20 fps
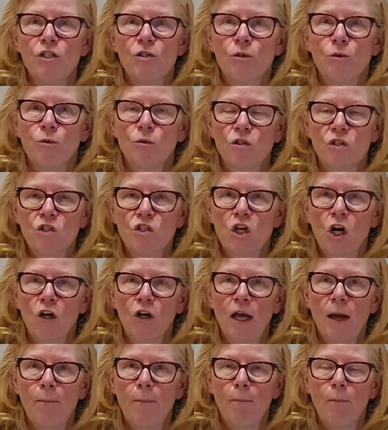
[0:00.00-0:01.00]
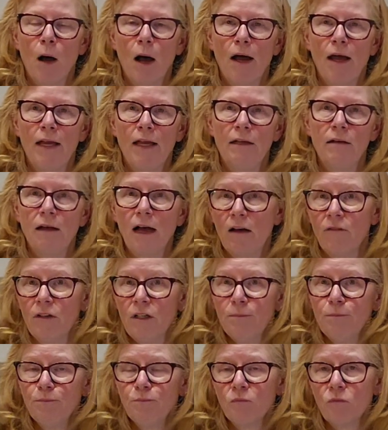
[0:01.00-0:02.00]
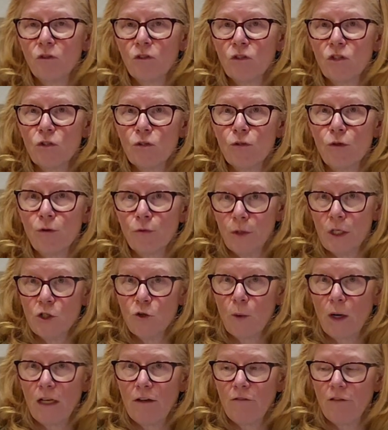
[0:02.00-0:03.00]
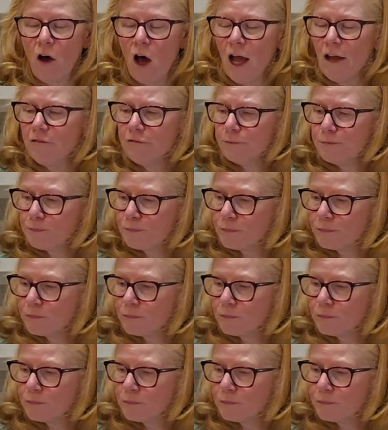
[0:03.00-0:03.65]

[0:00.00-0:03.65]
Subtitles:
to start up my oven to 325.